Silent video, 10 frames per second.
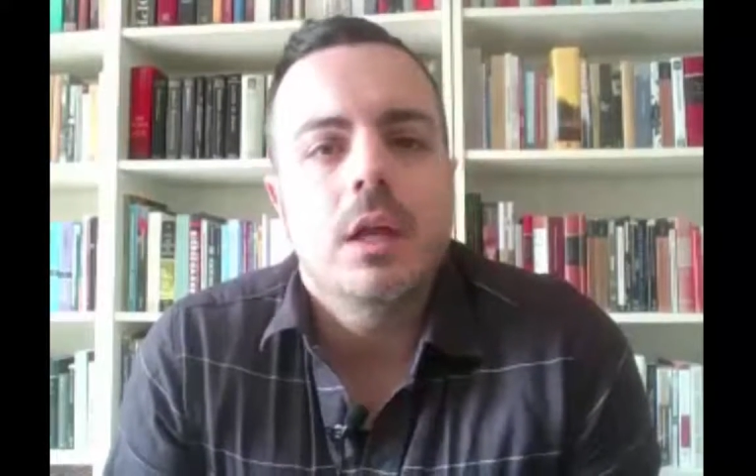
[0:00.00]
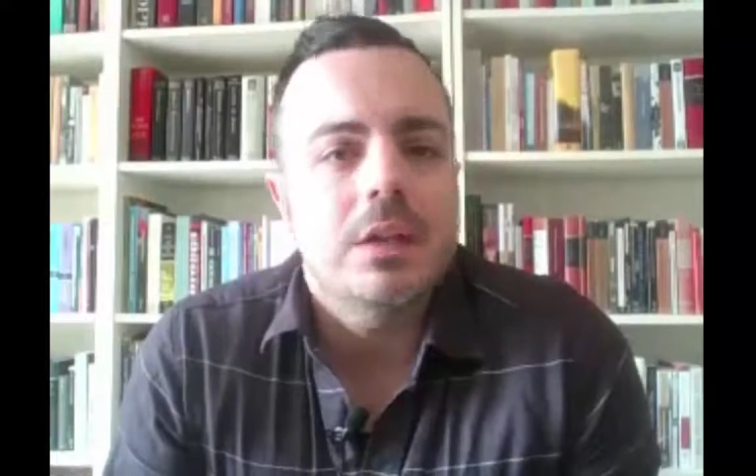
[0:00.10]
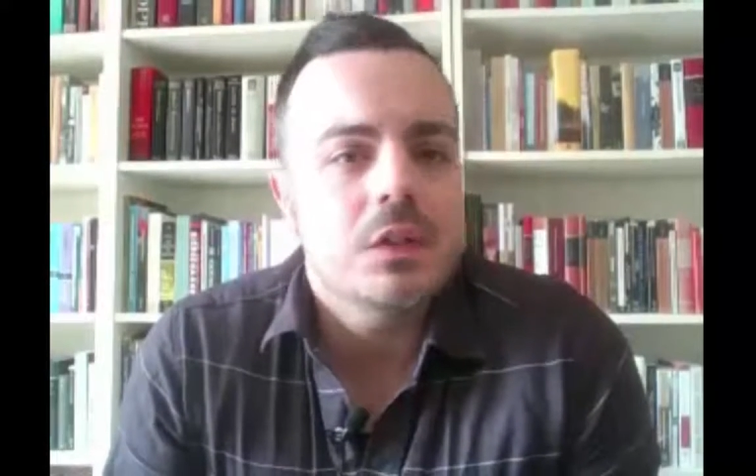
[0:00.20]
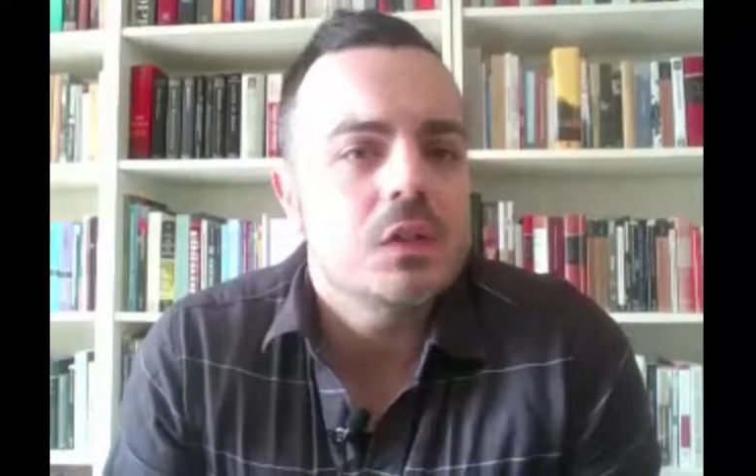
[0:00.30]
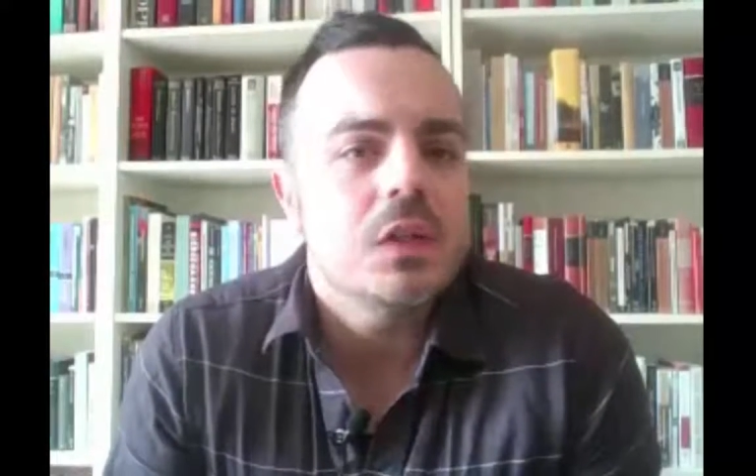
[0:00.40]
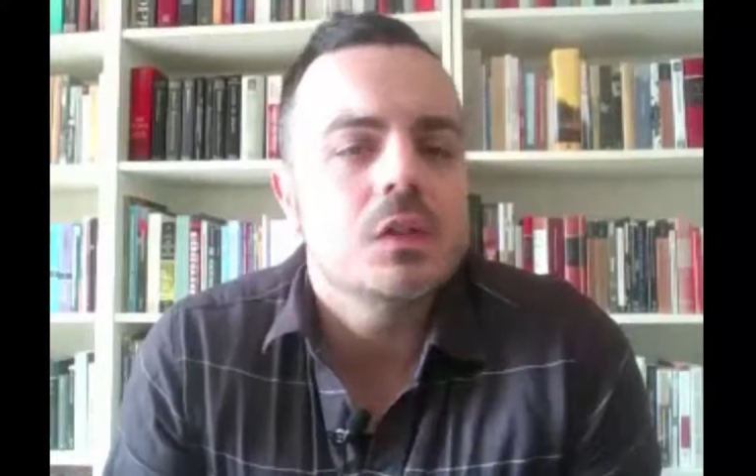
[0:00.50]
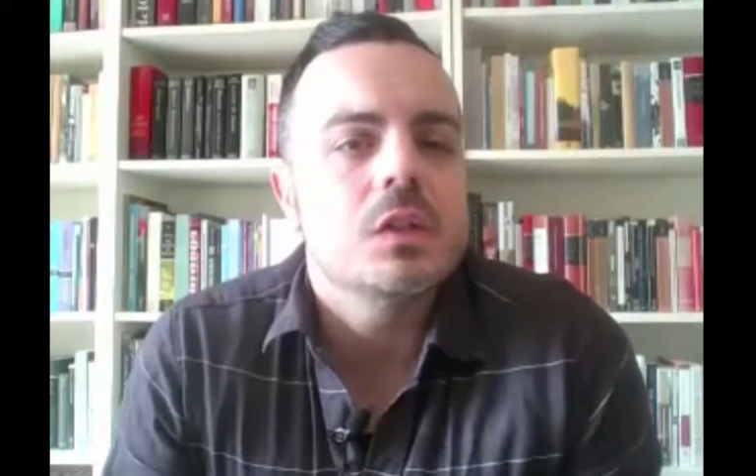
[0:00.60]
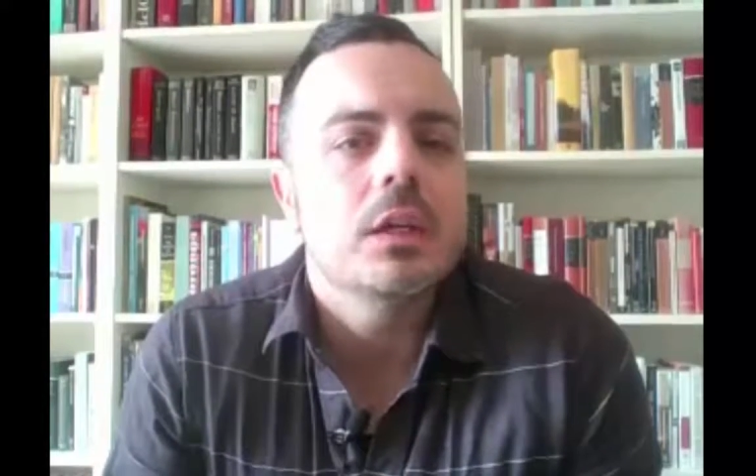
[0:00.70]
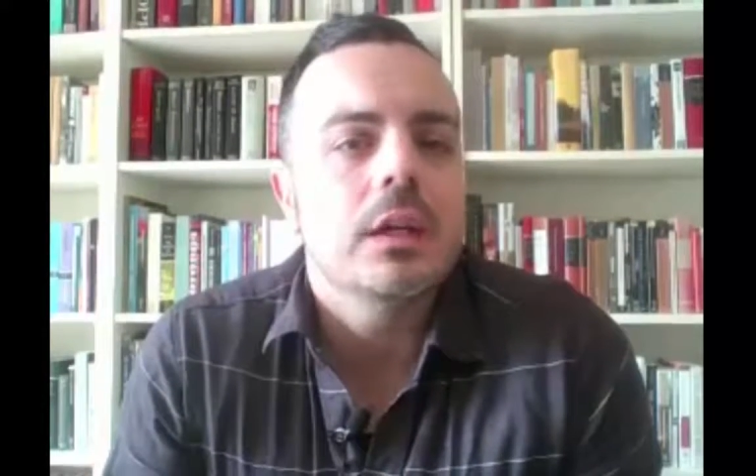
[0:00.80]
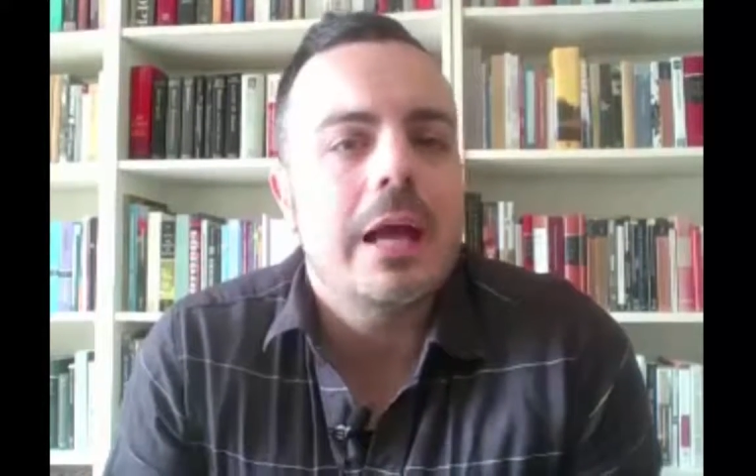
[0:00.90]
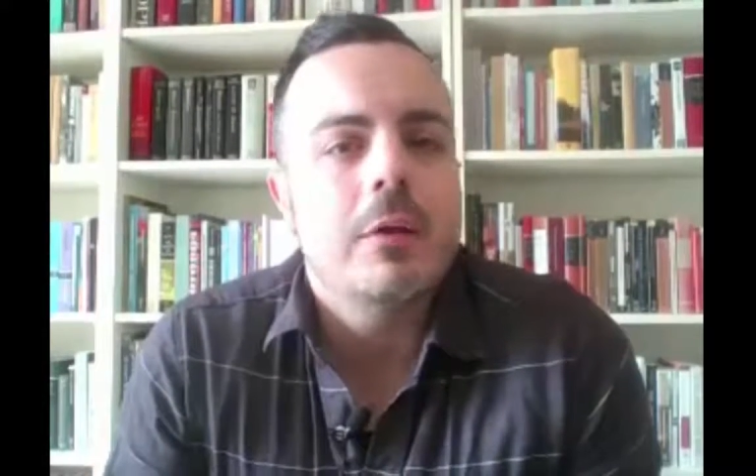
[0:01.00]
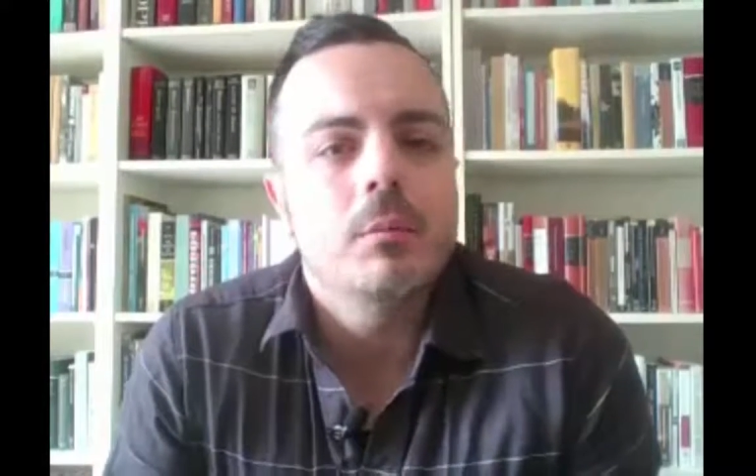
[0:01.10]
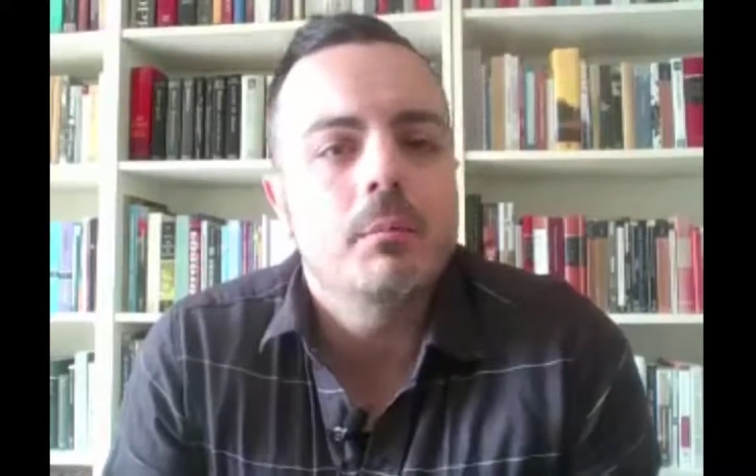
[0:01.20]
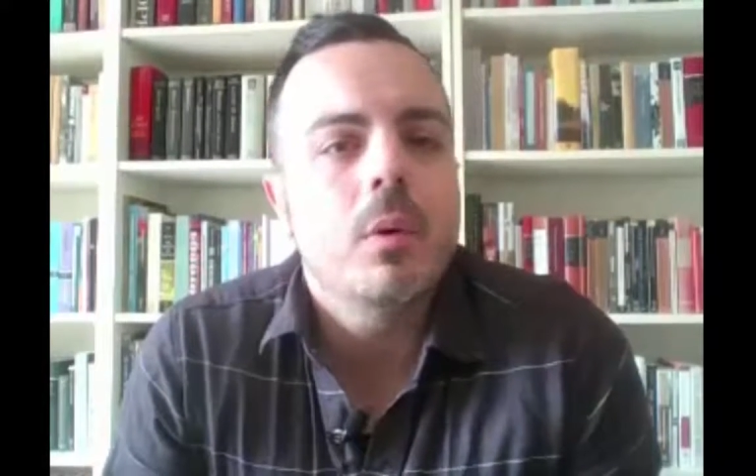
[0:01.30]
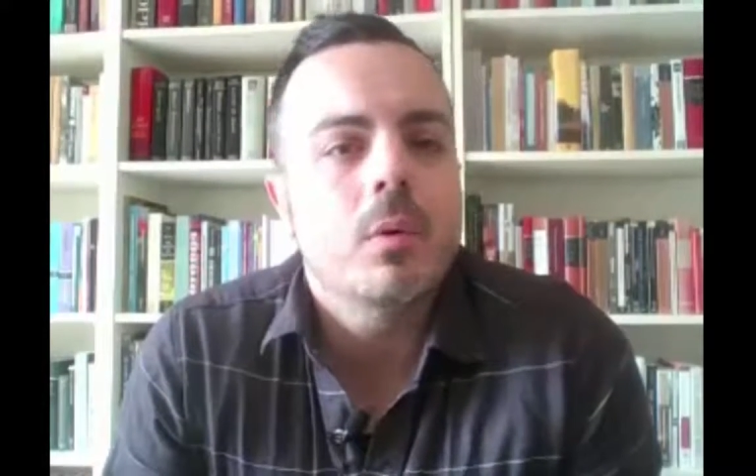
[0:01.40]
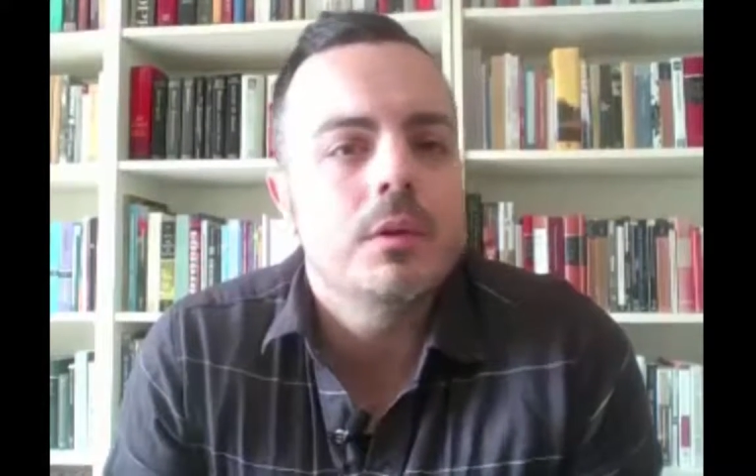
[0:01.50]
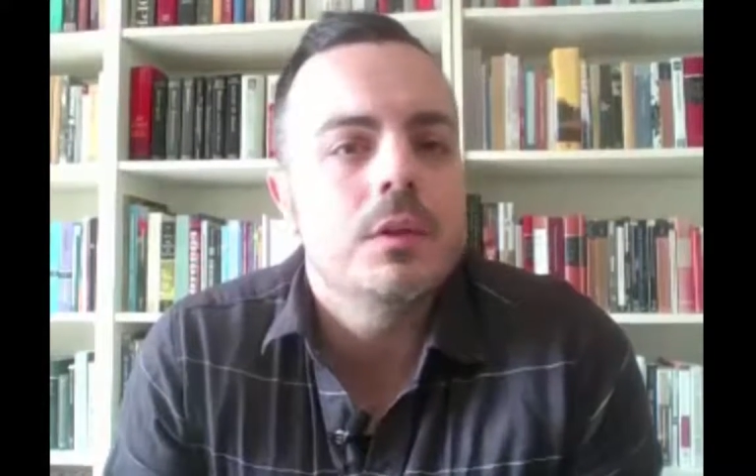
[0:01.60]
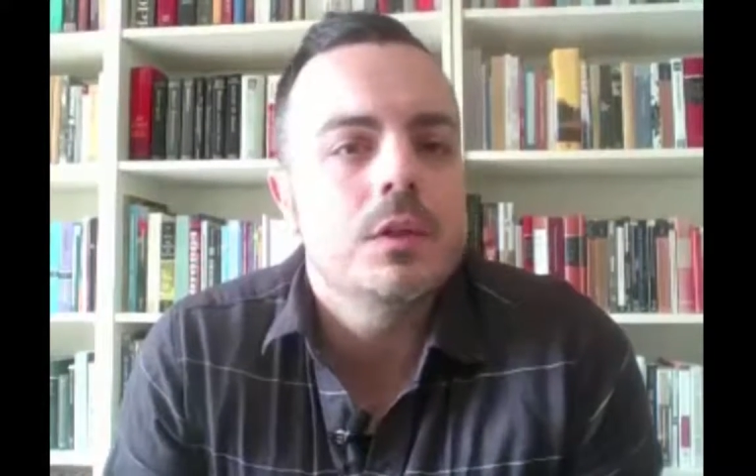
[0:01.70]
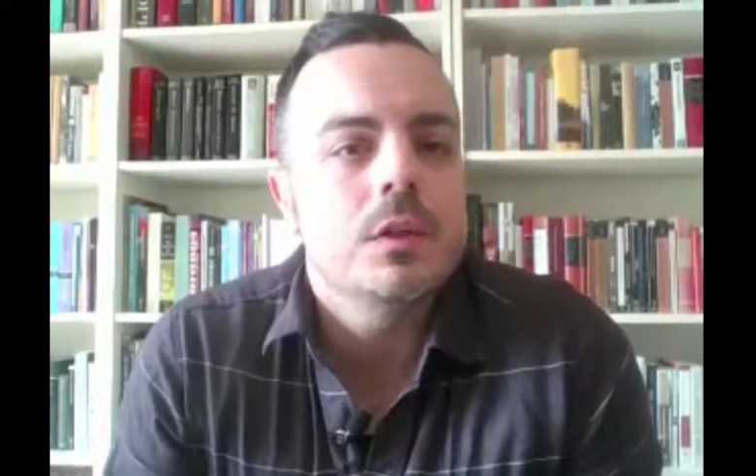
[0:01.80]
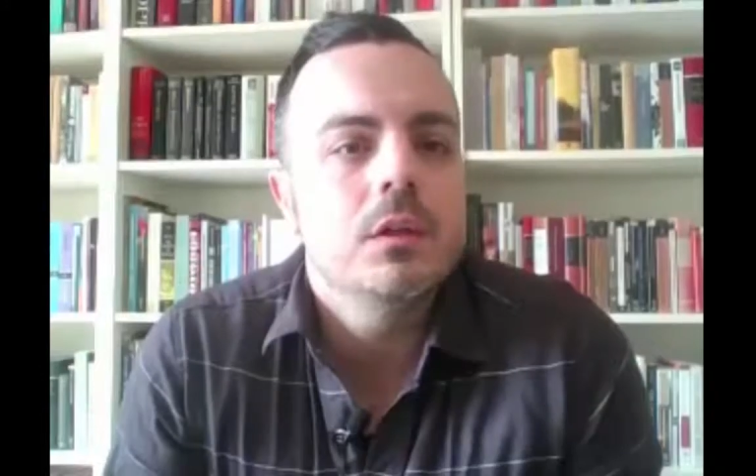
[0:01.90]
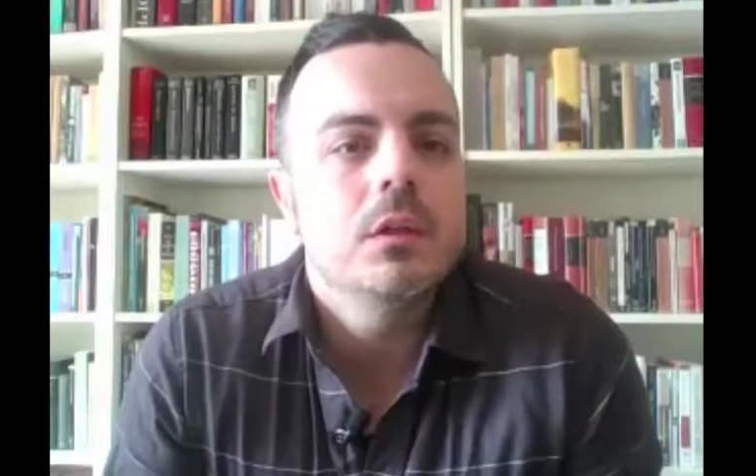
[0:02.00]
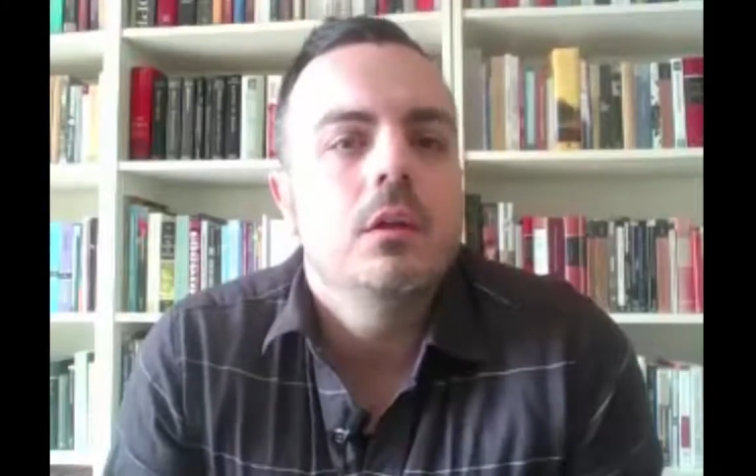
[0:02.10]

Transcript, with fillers: and assessing how important